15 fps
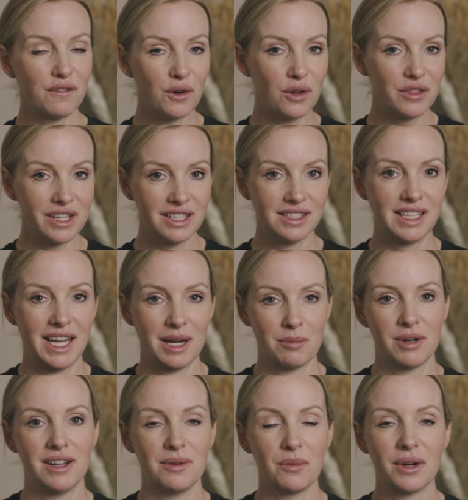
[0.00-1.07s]
for this
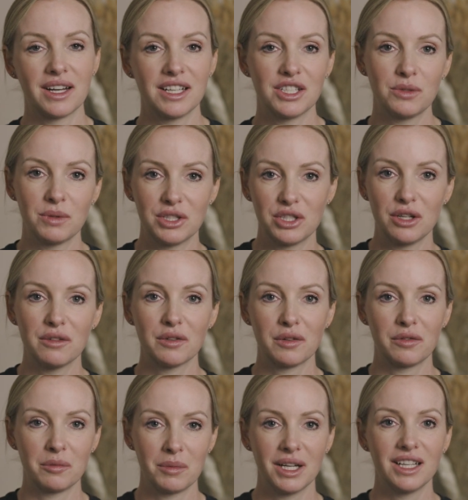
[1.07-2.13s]
camera when I switched over
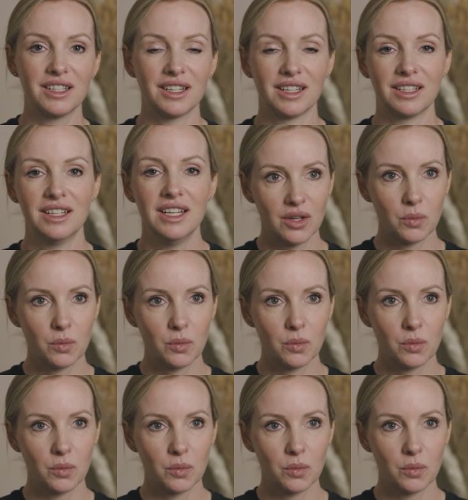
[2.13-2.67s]
from Nikon.